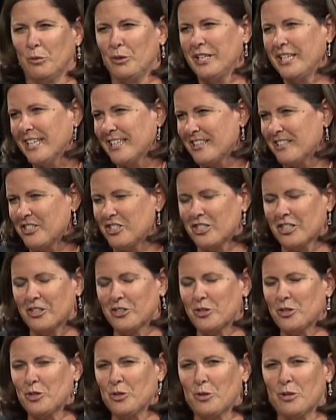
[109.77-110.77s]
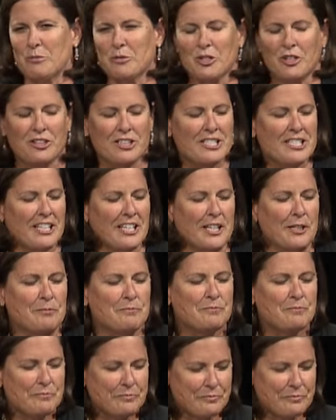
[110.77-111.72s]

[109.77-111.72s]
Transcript: We get these thunderstorms all the time.